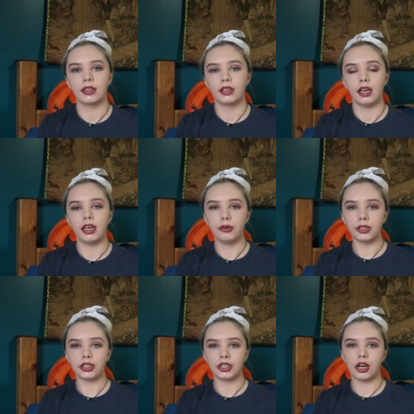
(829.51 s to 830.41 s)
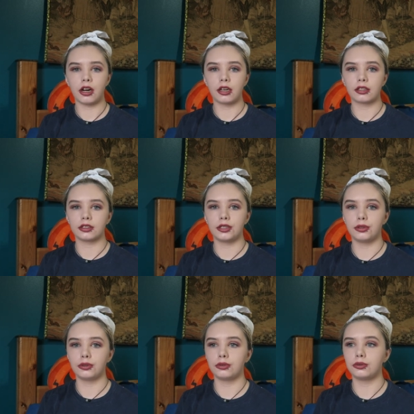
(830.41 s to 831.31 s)
He was trying
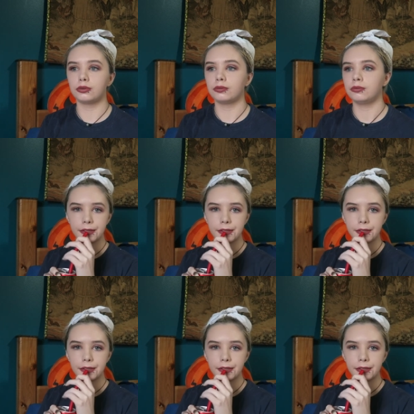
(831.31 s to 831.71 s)
to